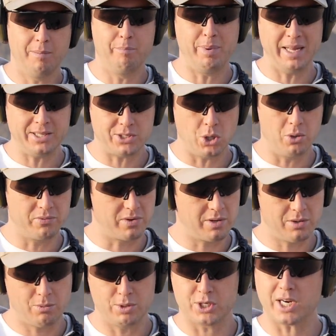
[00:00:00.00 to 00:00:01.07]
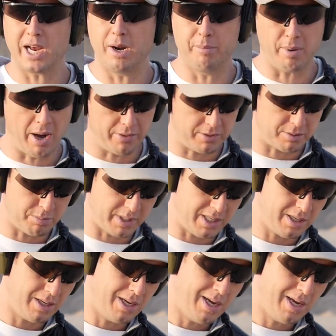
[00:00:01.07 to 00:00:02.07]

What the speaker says: bent over, which kind of bothers me.